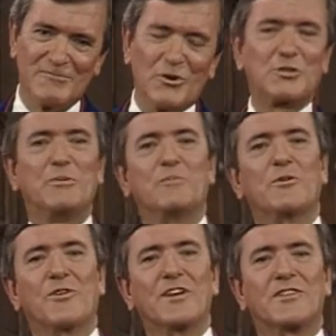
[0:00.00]
Most
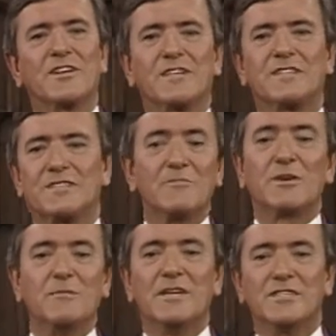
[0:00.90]
people think that it
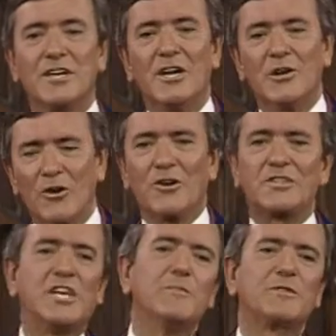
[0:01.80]
simply means,
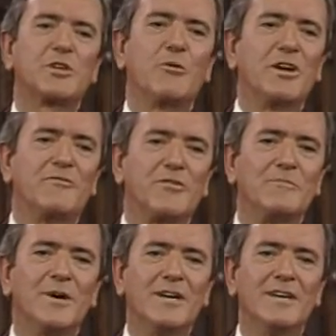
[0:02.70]
Lord, keep us away
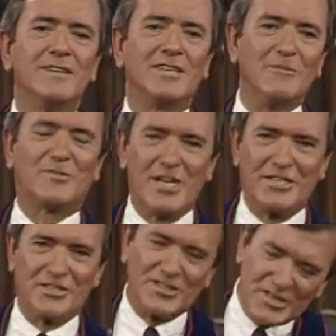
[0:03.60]
from
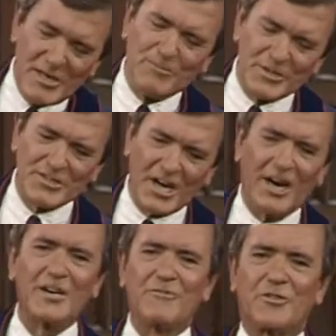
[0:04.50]
temptation. Keep us
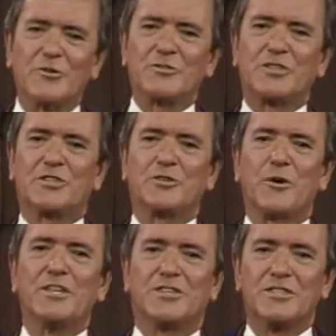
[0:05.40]
out of those
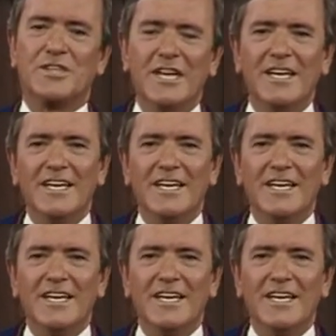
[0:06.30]
situations